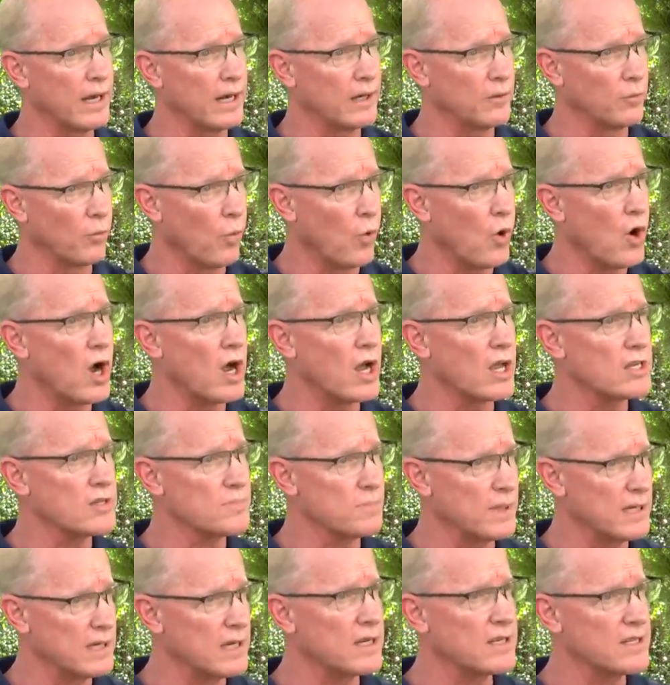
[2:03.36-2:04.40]
and it was
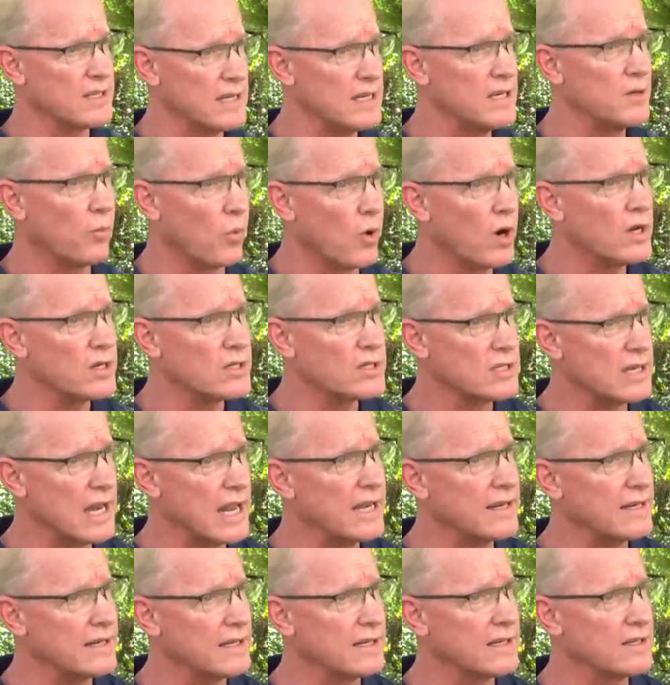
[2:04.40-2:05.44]
because he was
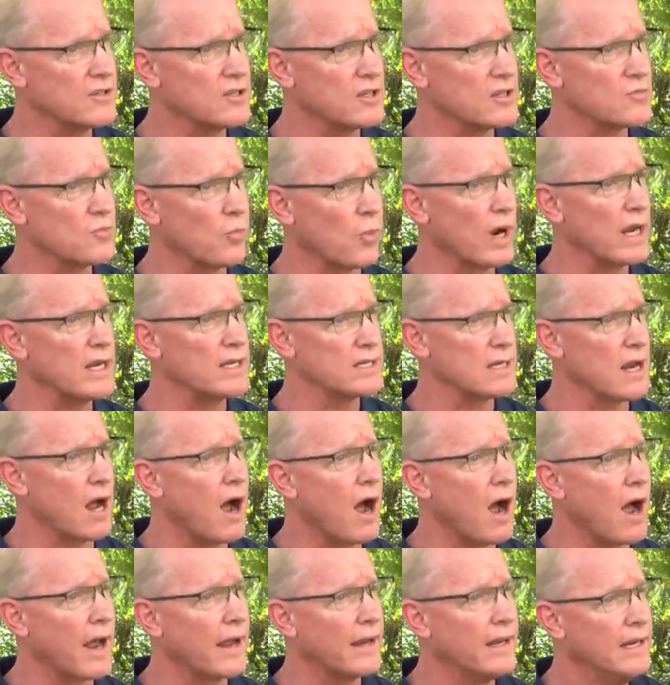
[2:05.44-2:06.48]
standing just waist
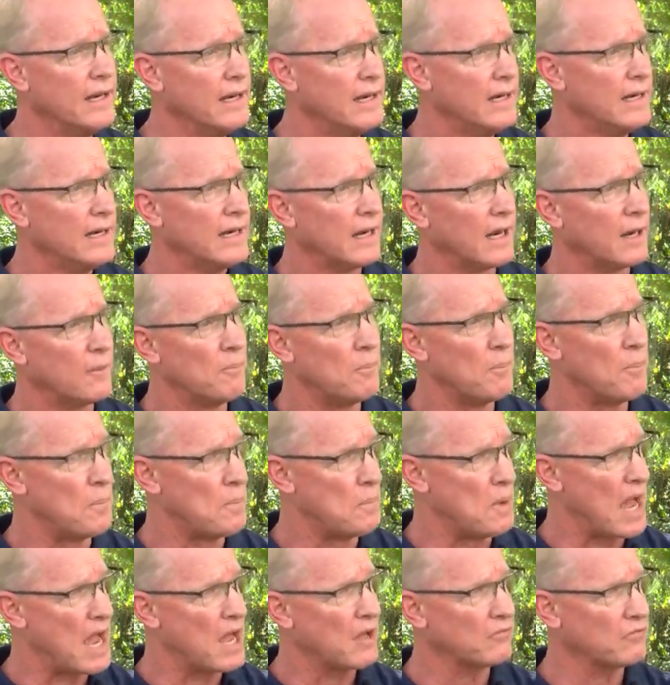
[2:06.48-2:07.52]
high
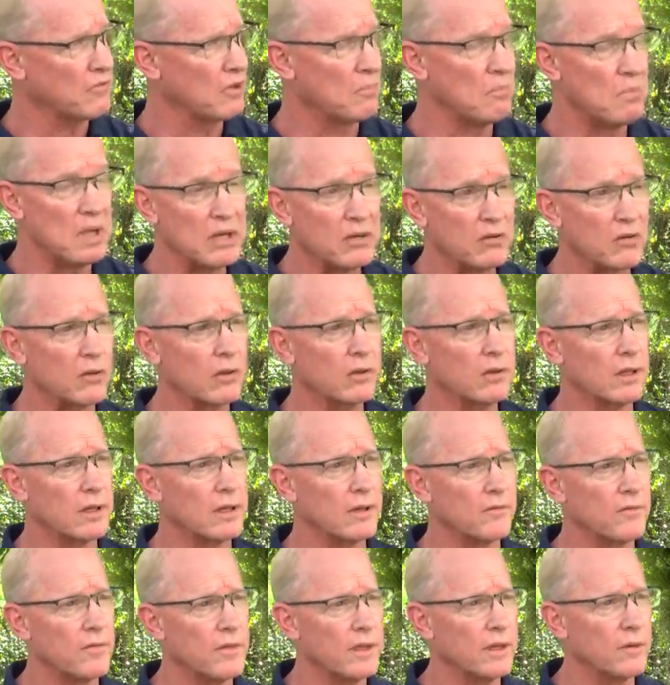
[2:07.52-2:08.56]
about the middle
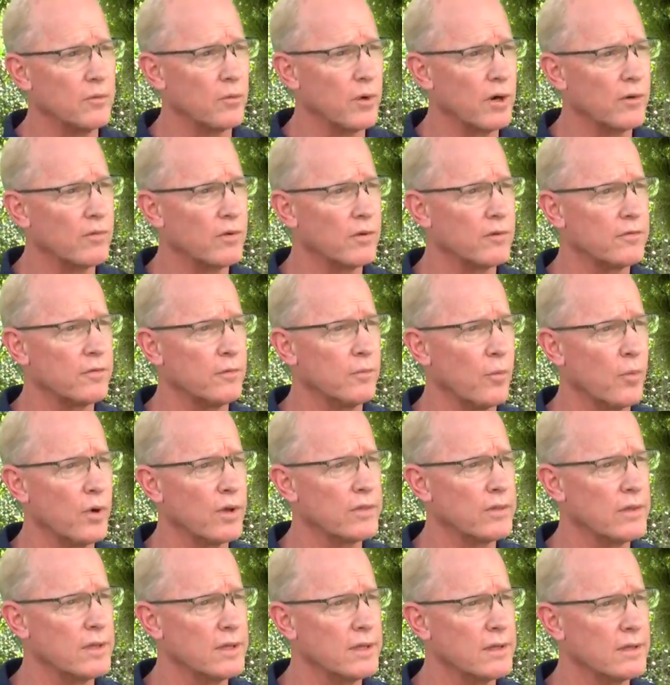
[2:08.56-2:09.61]
of the river from
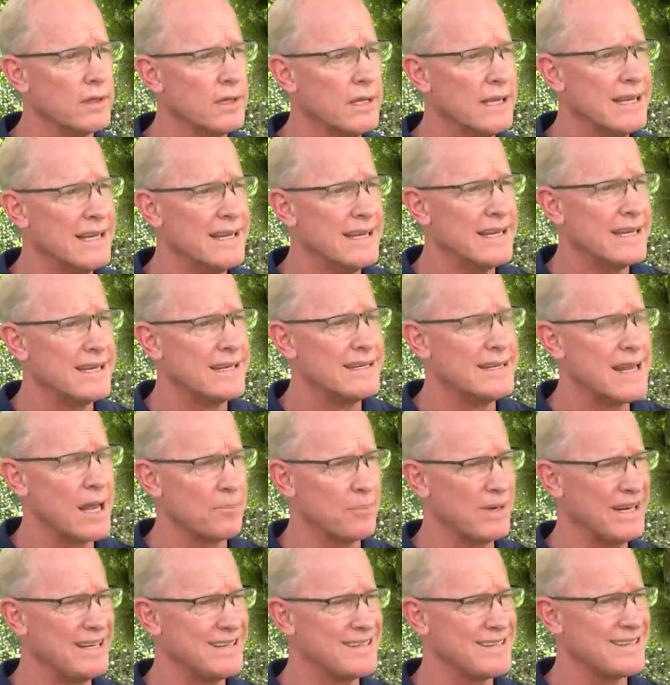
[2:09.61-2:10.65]
what the
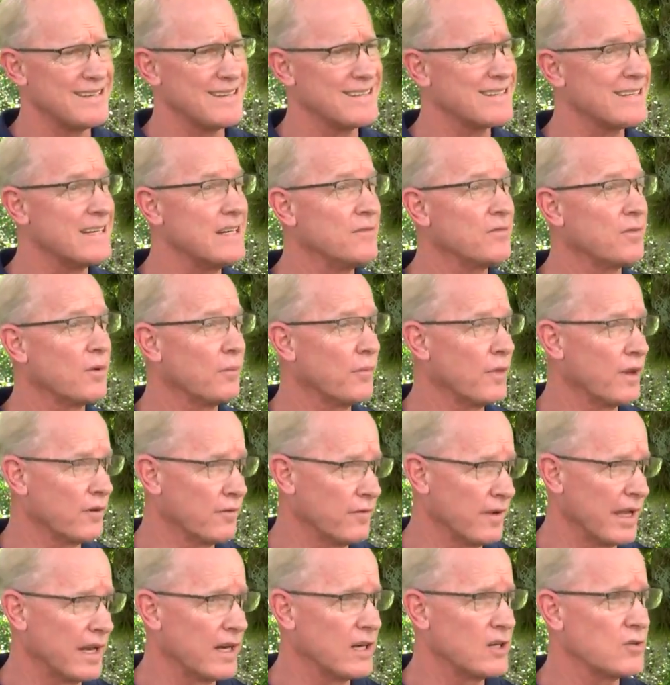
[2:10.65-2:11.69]
deputies could see from
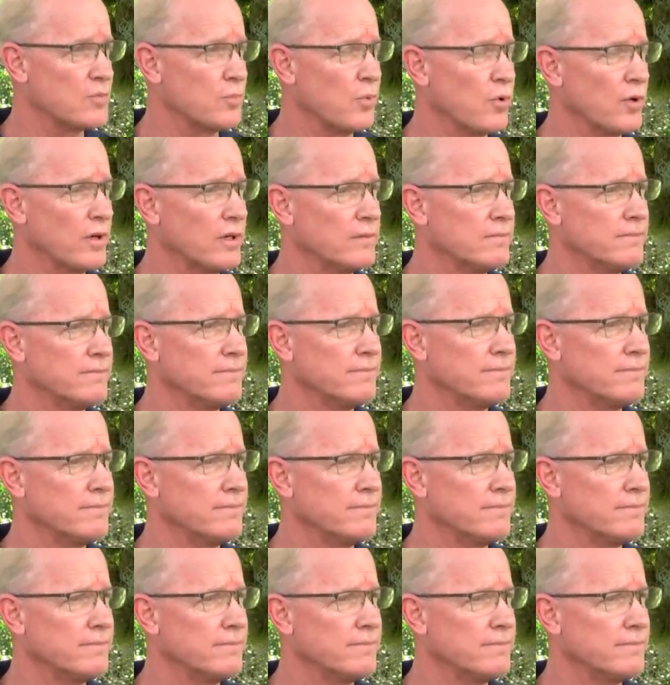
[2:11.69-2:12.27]
their vantage point